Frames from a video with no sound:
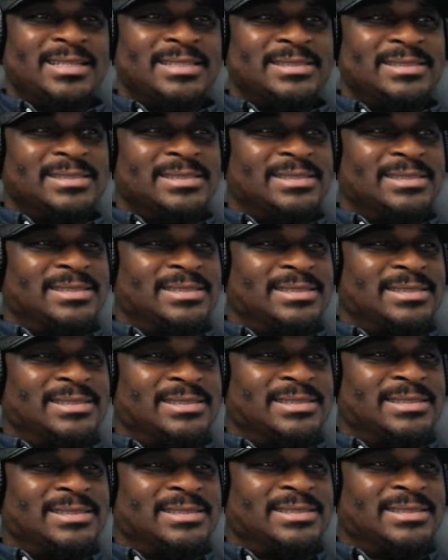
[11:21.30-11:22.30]

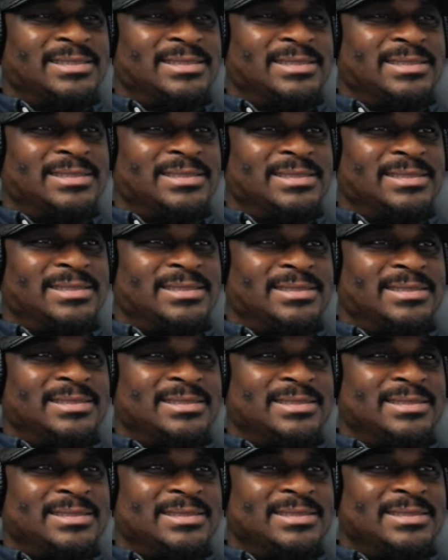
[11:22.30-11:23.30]

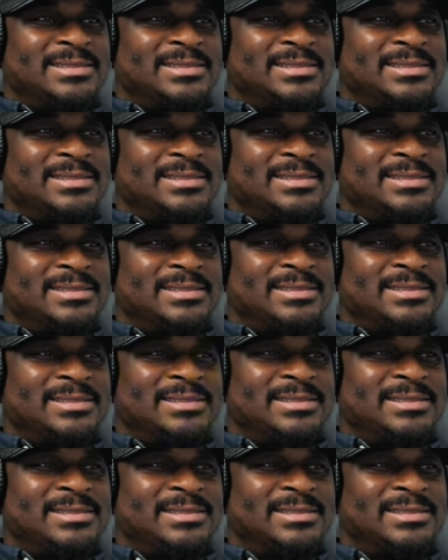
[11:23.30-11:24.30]

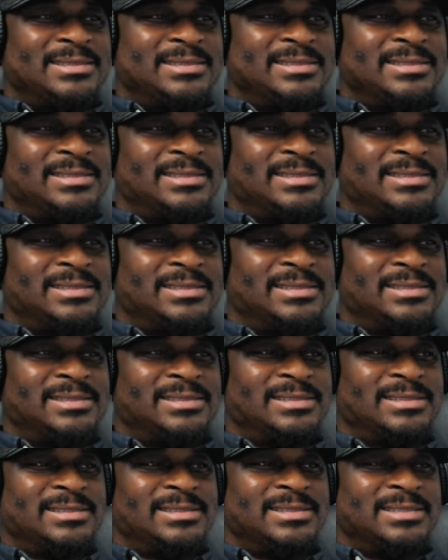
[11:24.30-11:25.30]

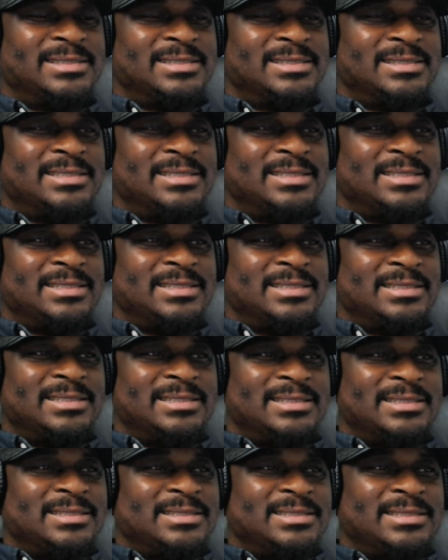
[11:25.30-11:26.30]

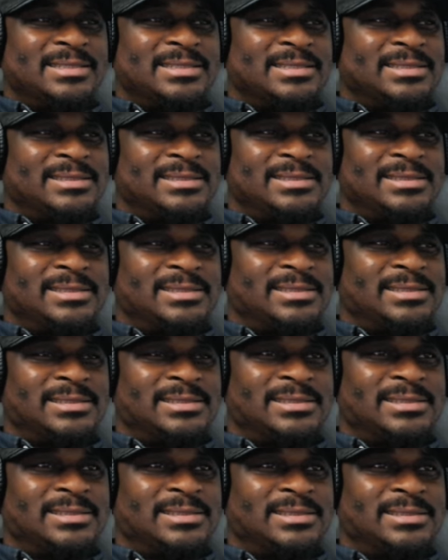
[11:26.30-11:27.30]

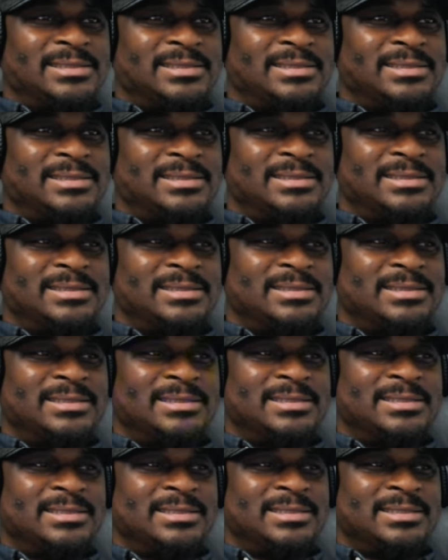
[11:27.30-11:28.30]

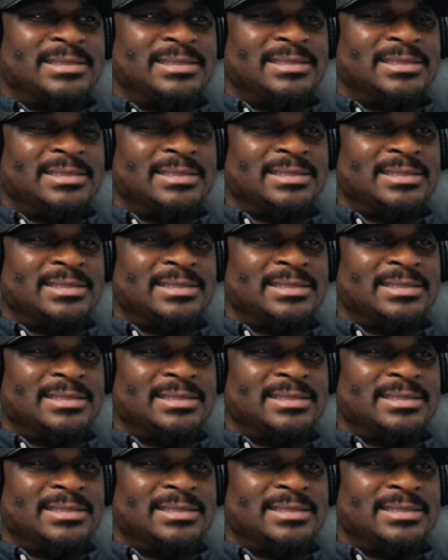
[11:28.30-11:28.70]
No words are spoken by the person on screen.